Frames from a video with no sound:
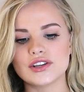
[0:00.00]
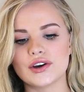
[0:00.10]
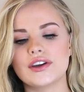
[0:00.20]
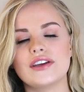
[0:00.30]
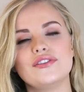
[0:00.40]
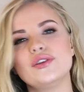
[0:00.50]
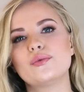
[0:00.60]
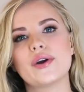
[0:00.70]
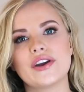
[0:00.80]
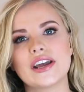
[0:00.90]
so if
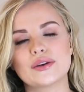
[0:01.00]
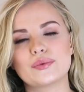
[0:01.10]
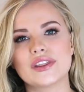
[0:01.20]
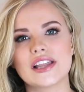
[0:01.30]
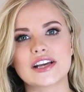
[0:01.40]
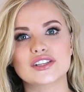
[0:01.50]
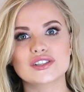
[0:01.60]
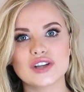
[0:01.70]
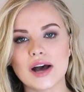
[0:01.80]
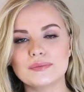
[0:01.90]
you're wearing it with like
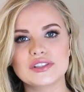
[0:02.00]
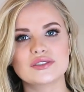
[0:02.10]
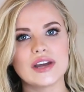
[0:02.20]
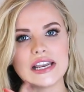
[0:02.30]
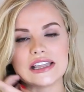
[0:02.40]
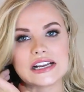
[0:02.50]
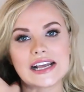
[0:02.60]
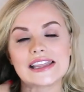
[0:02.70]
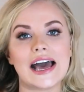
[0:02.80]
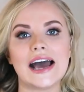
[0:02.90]
slops or anything
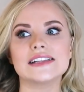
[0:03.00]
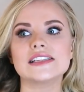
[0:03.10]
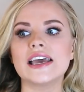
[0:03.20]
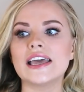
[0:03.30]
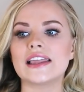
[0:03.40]
like that,